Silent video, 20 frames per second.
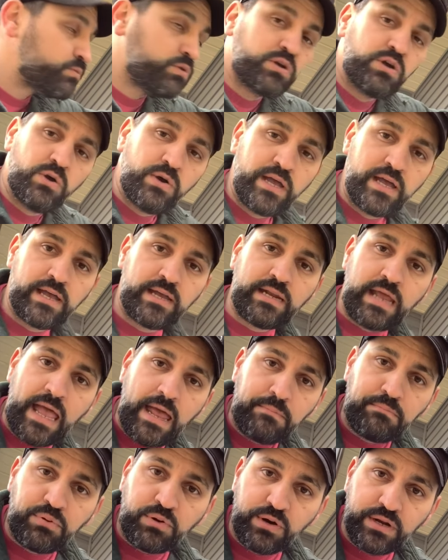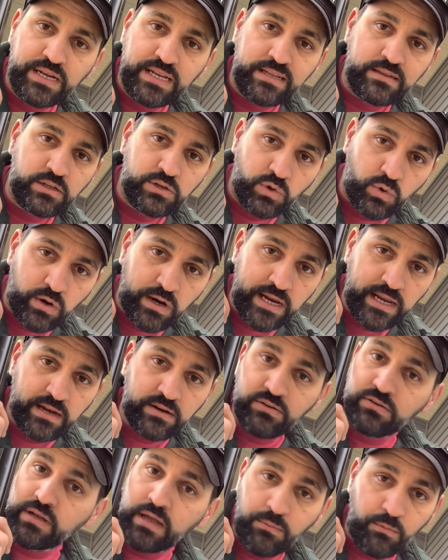we'll go ahead and put in the door
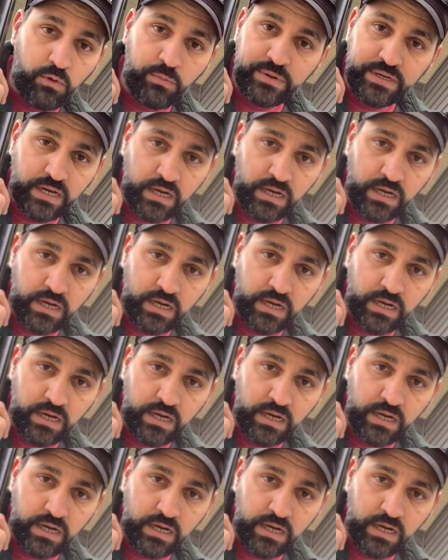handle, and we'll be